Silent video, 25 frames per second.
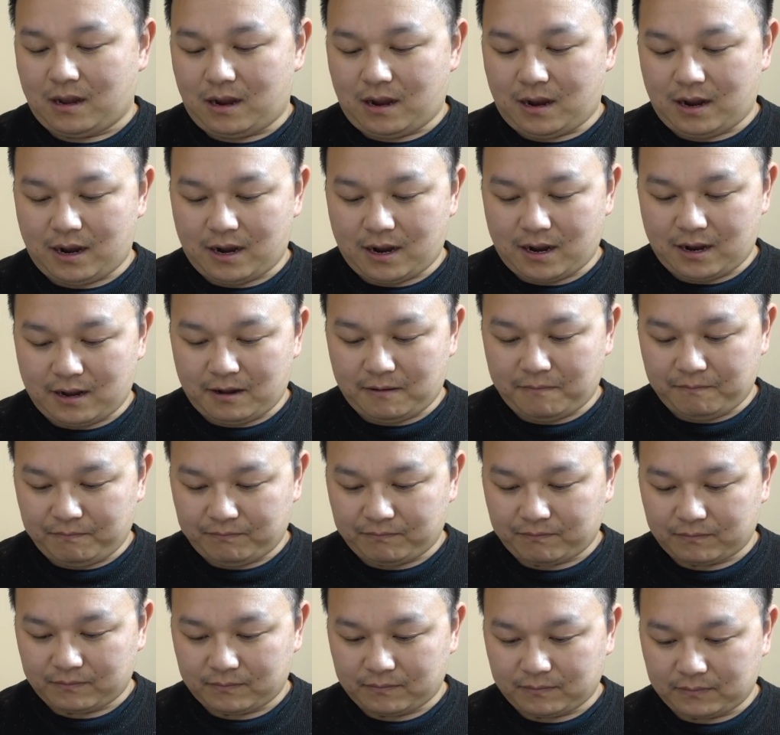
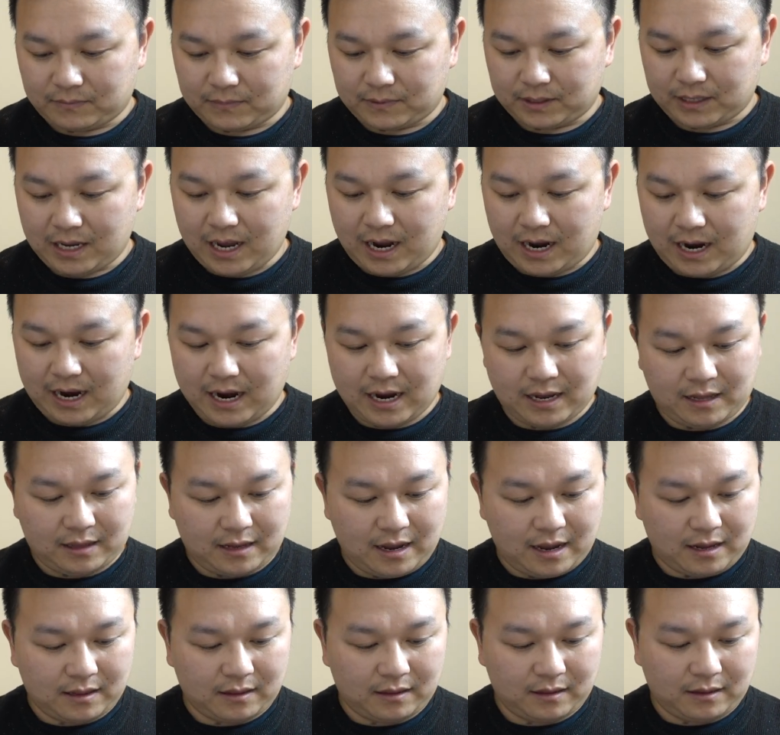Yeah, and
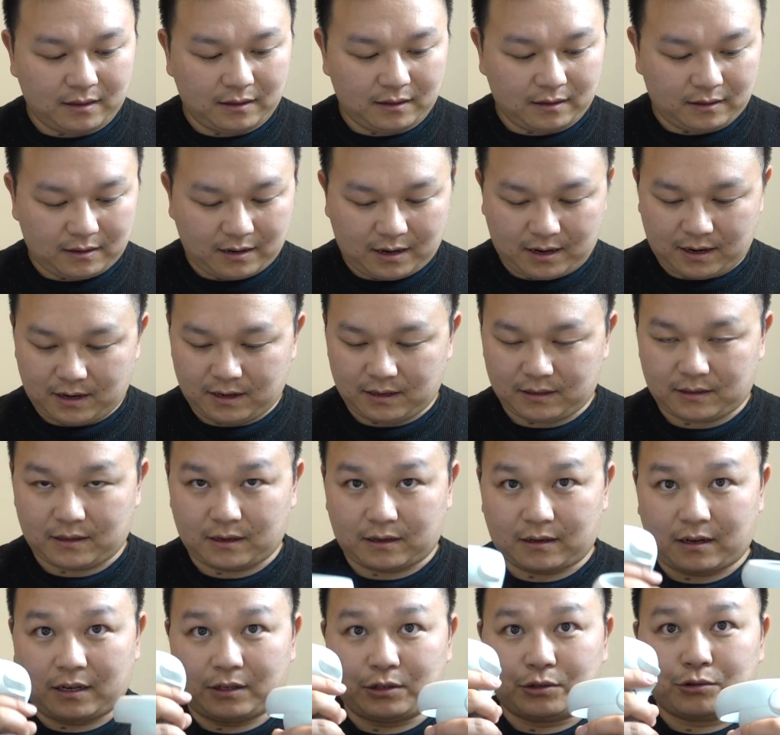then the
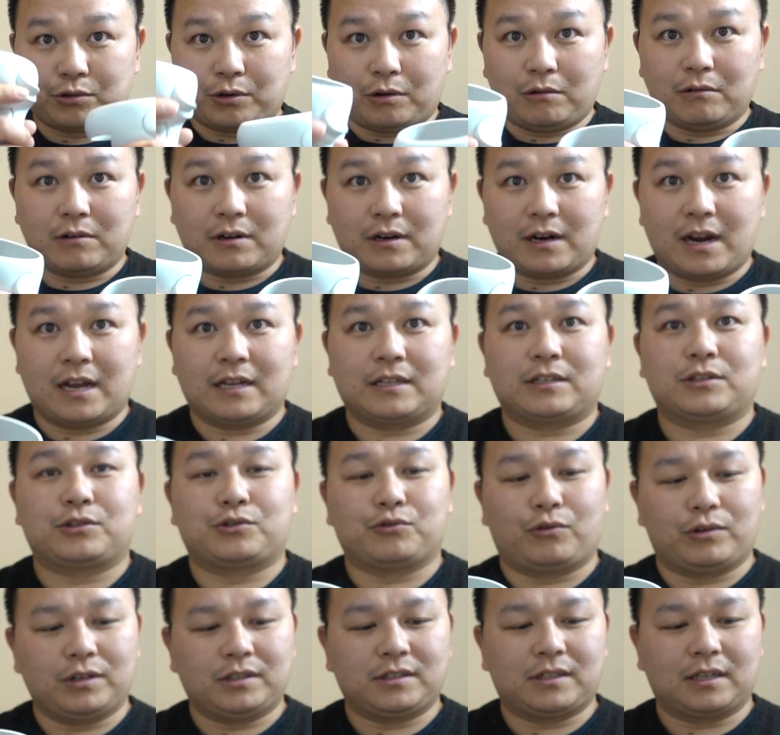controller has
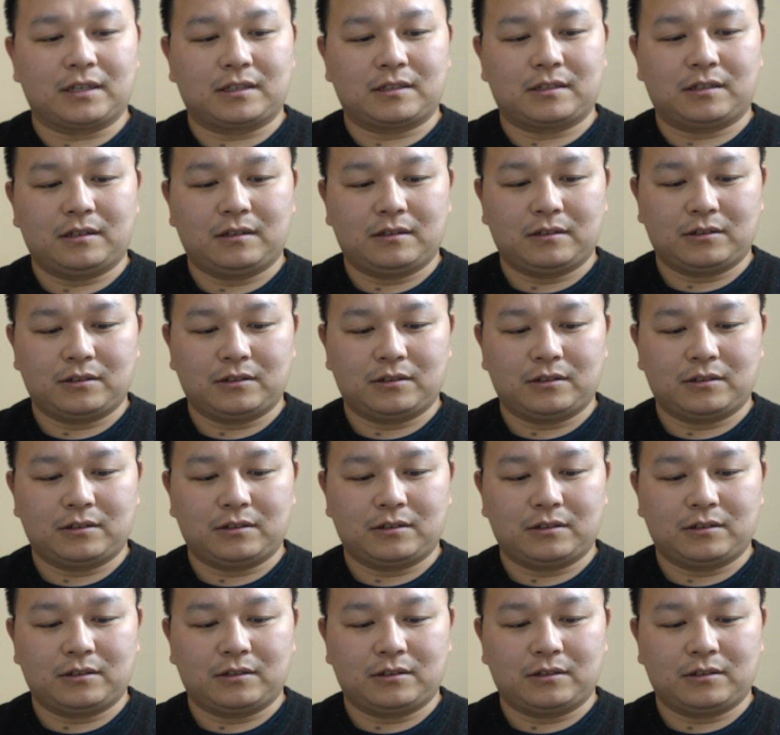joysticks,